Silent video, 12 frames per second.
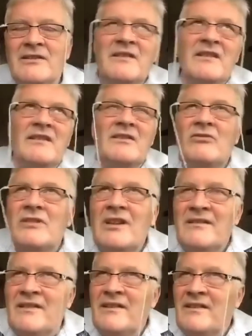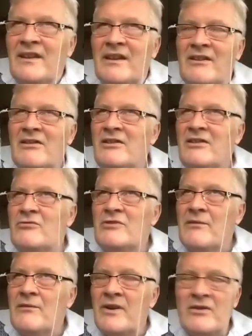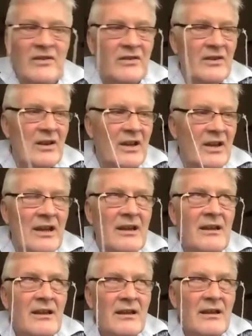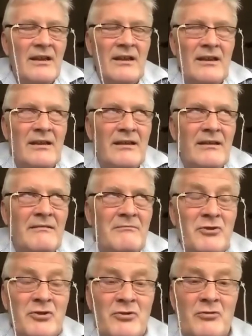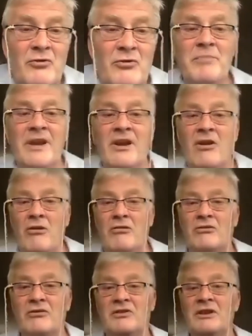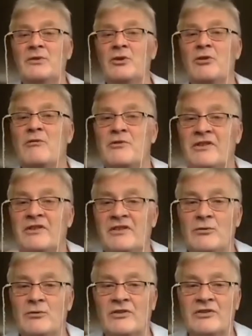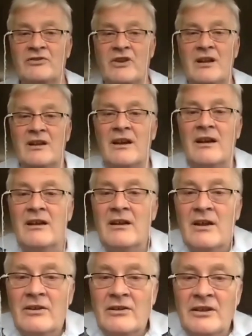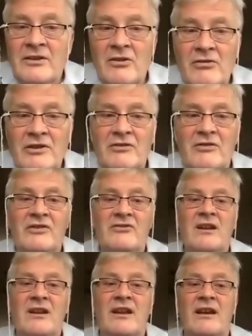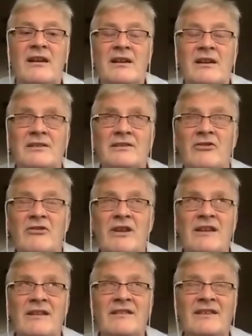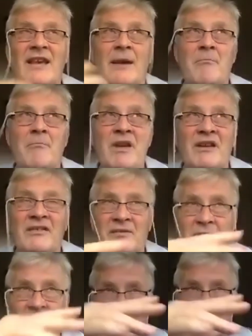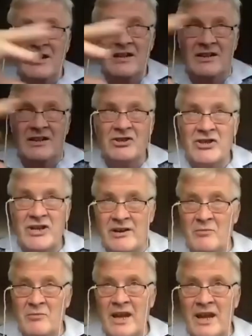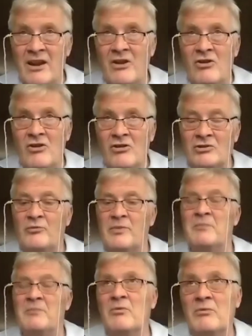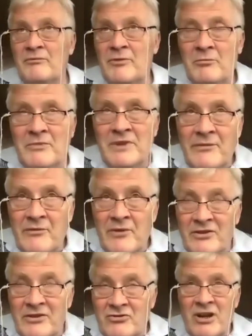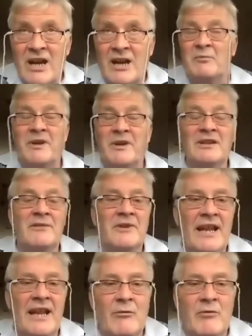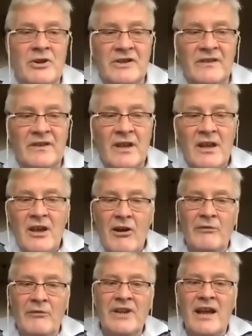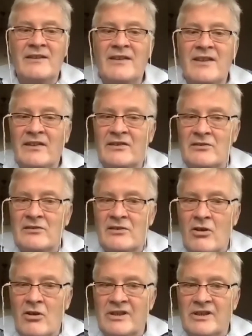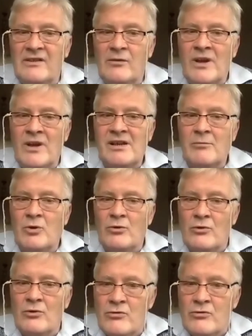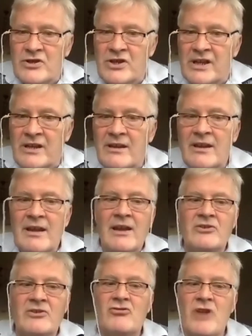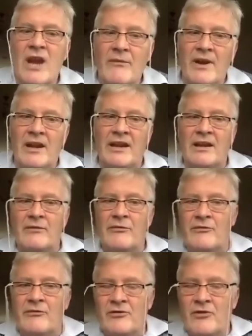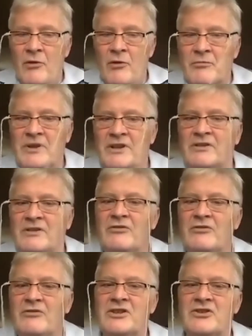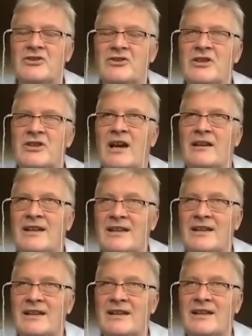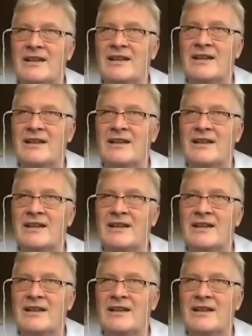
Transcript: this is not necessarily universally uh, true because if you go, for instance, to Australia, in Northern Australia, there is a myth practically shared by a lot of people from different tribes speaking different languages of their ancestral goddess Warramurungunji traveling from Indonesia, then coming on